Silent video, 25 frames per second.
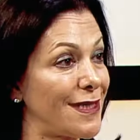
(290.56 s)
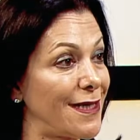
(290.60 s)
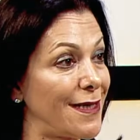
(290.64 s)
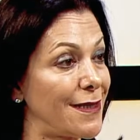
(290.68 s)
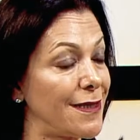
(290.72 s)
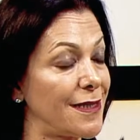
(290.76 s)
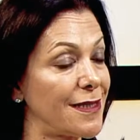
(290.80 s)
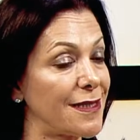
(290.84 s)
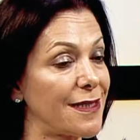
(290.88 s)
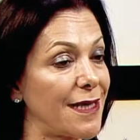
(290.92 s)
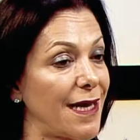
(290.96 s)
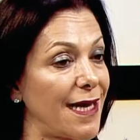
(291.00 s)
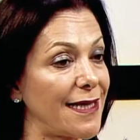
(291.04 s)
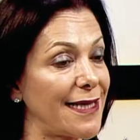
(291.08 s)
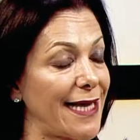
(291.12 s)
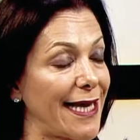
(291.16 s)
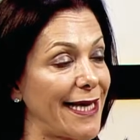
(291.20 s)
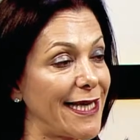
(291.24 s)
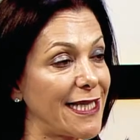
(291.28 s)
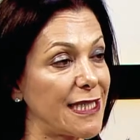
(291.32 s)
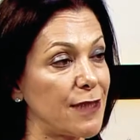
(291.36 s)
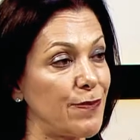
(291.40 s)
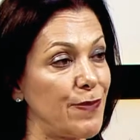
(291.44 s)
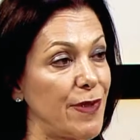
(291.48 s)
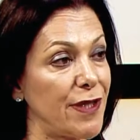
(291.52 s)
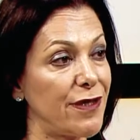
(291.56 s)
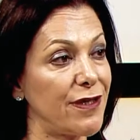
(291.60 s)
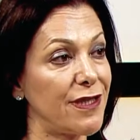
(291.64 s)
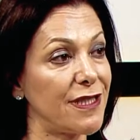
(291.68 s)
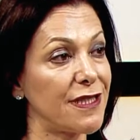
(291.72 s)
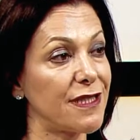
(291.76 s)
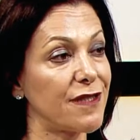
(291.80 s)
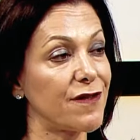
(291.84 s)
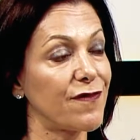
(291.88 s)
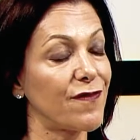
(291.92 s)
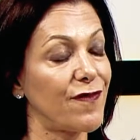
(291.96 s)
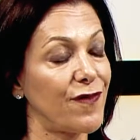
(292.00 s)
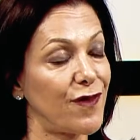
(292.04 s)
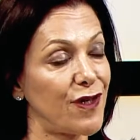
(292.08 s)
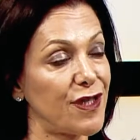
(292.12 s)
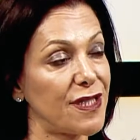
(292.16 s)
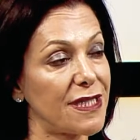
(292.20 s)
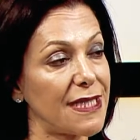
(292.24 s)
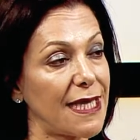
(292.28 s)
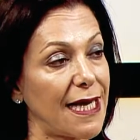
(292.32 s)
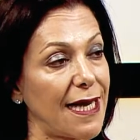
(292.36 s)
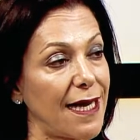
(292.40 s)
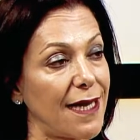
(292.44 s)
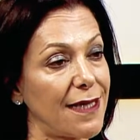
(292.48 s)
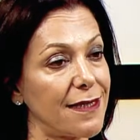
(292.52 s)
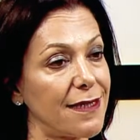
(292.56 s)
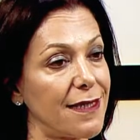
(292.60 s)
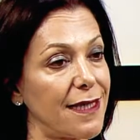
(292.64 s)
other side, I experienced firsthand